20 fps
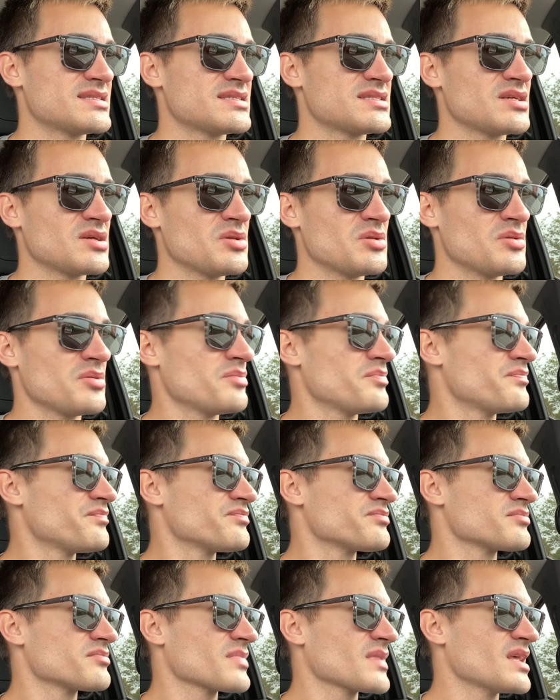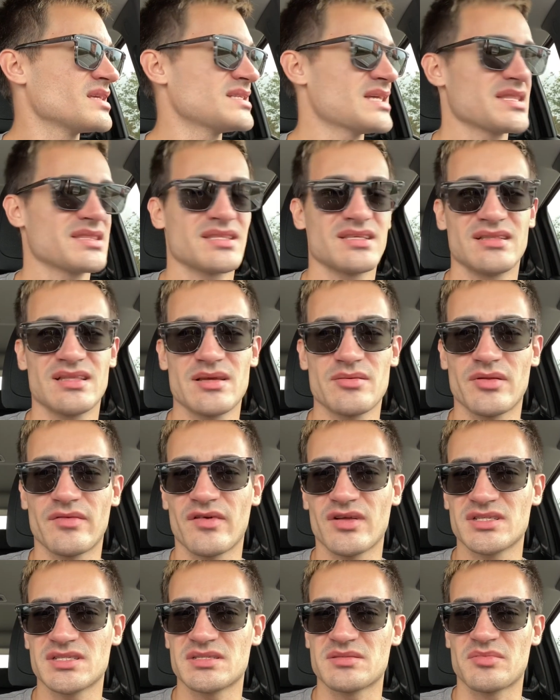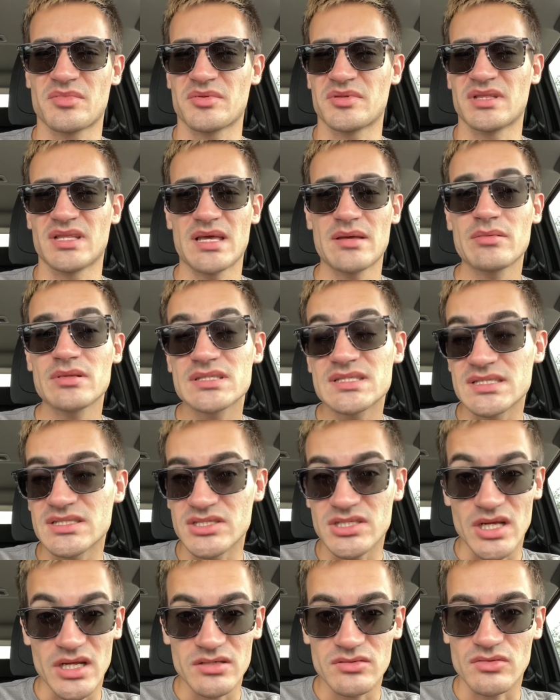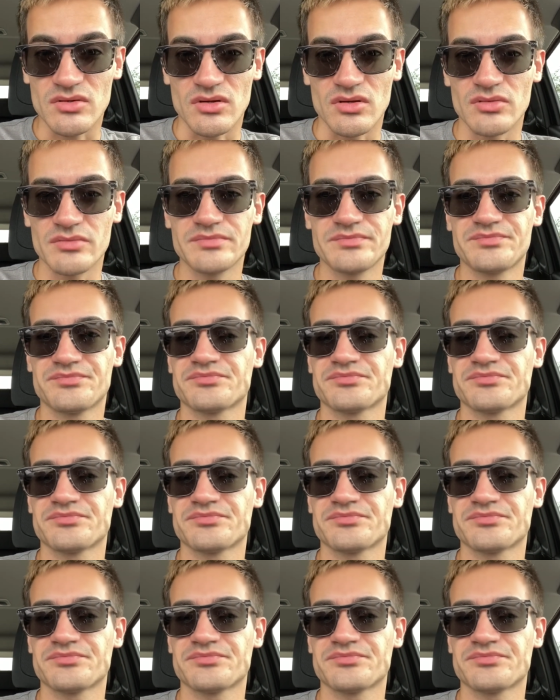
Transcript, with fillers: still not the label of autism, but labels in general.